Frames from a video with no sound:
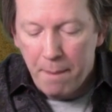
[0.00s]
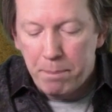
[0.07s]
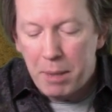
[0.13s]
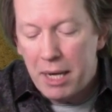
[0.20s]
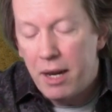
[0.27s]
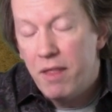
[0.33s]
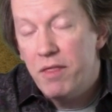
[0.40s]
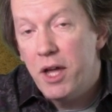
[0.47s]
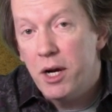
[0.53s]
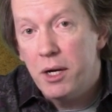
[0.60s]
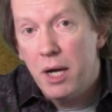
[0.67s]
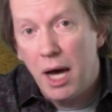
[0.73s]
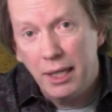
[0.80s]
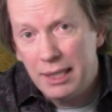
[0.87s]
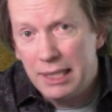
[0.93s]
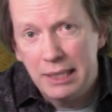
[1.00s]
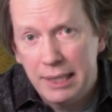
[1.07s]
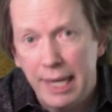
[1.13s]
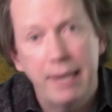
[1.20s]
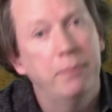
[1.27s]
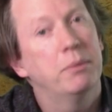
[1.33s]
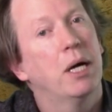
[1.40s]
But they're not the
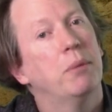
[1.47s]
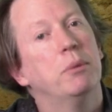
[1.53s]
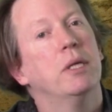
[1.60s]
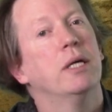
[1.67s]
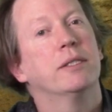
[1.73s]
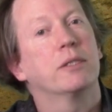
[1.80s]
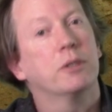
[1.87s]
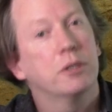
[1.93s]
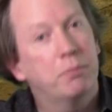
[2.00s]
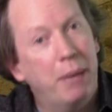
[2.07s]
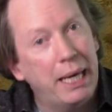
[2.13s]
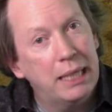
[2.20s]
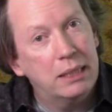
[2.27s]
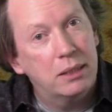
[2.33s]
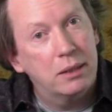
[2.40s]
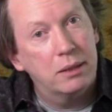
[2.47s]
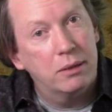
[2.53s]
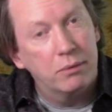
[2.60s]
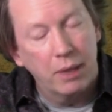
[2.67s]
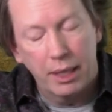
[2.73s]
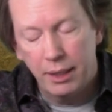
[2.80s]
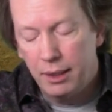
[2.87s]
same topological space,
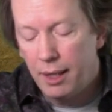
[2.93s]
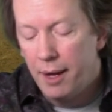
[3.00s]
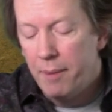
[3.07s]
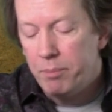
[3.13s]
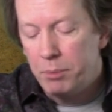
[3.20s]
right?